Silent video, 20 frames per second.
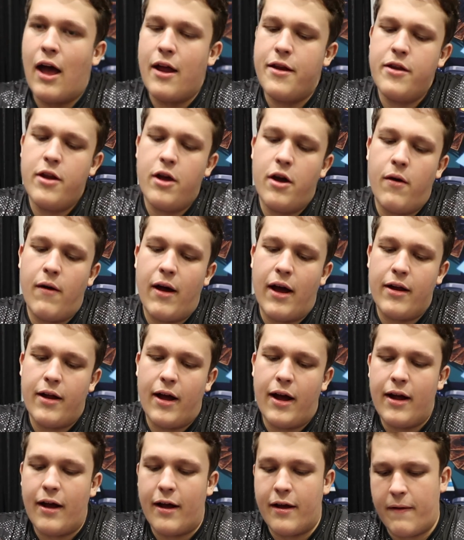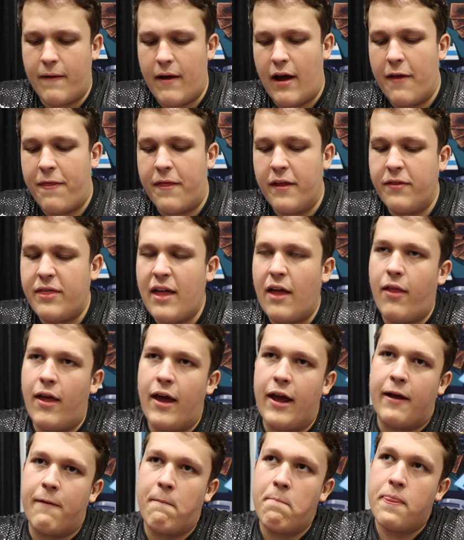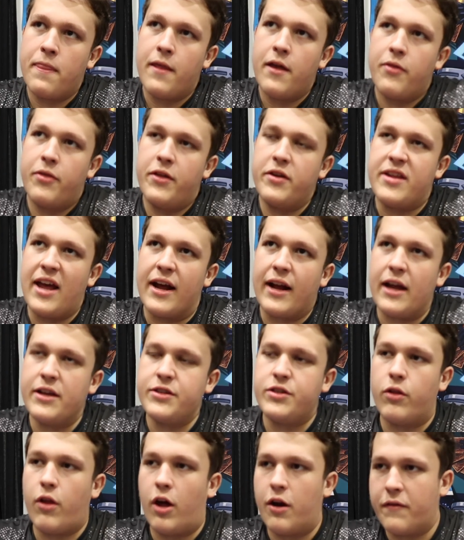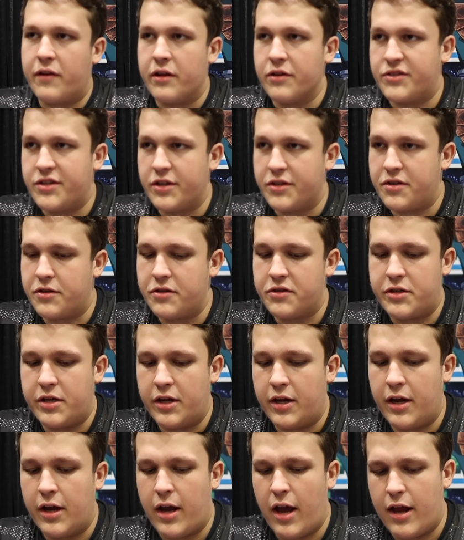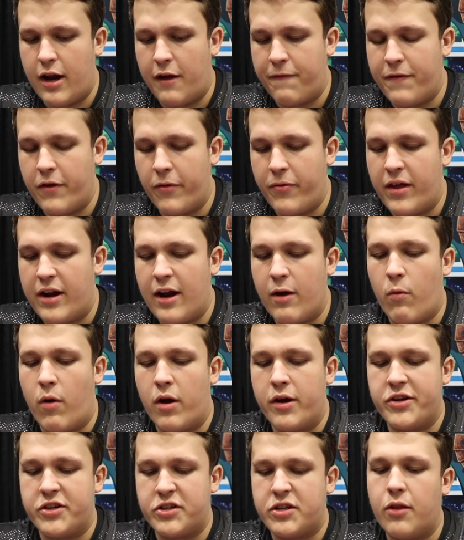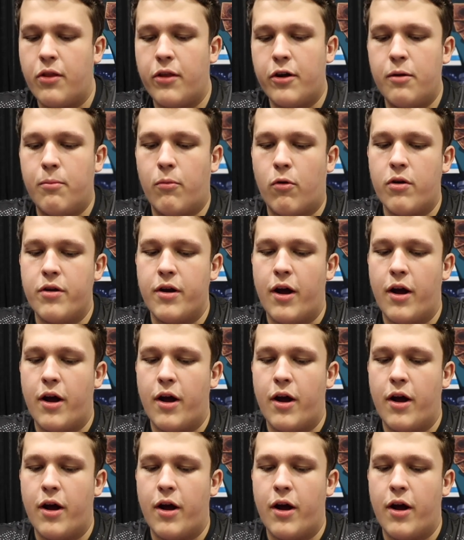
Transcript: No, I think that like the deck has a lot of consistency, and I felt that I wanted just a little more